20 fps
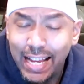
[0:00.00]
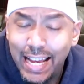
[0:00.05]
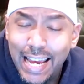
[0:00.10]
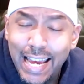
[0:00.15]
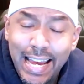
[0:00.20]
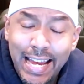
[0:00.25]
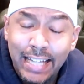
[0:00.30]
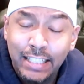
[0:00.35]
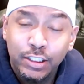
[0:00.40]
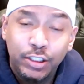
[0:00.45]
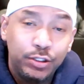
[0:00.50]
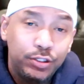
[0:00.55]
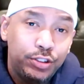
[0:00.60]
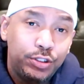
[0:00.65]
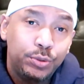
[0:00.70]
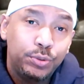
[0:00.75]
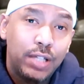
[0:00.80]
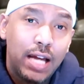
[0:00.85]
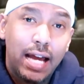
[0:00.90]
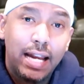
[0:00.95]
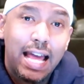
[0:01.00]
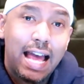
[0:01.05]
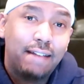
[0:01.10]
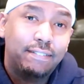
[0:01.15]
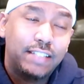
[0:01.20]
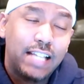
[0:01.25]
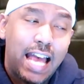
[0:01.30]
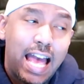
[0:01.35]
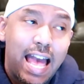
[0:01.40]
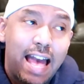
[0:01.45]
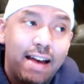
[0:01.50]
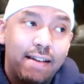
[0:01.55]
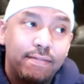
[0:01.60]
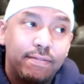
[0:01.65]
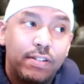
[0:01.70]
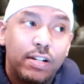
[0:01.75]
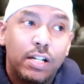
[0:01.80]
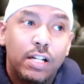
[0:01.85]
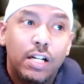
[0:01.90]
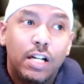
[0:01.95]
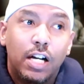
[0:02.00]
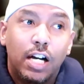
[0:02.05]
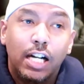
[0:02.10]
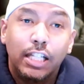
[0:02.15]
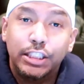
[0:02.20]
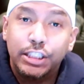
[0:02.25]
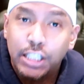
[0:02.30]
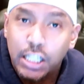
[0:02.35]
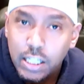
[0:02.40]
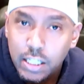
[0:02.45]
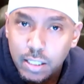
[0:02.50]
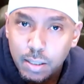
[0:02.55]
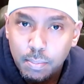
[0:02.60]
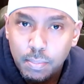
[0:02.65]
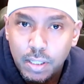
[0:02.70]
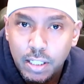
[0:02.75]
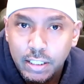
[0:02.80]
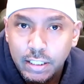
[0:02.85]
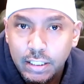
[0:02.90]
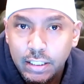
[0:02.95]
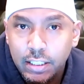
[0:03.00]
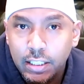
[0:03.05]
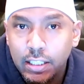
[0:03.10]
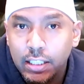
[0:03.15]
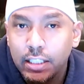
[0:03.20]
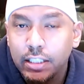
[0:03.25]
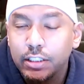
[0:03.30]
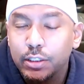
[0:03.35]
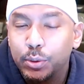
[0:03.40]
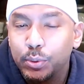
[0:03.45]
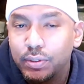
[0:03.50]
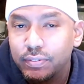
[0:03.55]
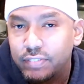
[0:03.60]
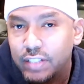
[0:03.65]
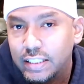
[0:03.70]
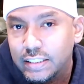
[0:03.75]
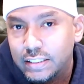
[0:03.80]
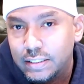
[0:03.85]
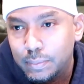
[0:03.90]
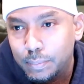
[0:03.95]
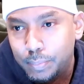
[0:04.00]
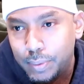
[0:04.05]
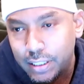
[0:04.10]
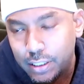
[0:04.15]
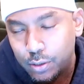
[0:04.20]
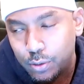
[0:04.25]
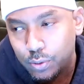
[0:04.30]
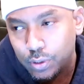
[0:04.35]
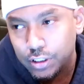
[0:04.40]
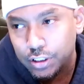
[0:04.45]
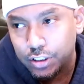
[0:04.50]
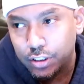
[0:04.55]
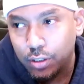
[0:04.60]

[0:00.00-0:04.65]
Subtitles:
and you do not have to have a ton of money to invest in Bitcoin.